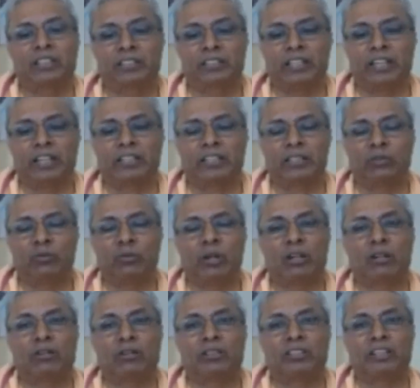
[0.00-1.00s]
that you
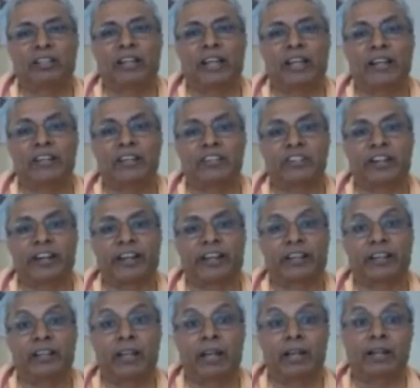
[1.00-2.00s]
are on the right
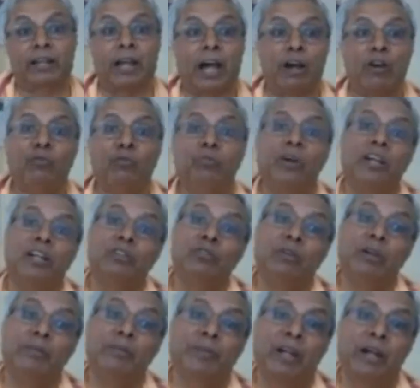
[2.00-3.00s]
track and how far
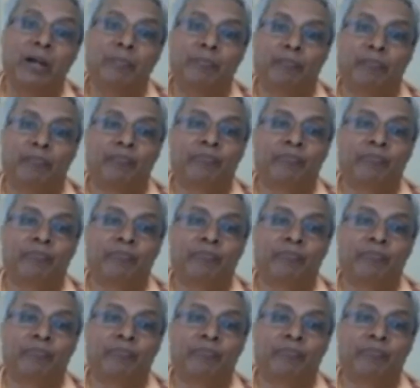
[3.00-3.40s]
you have come.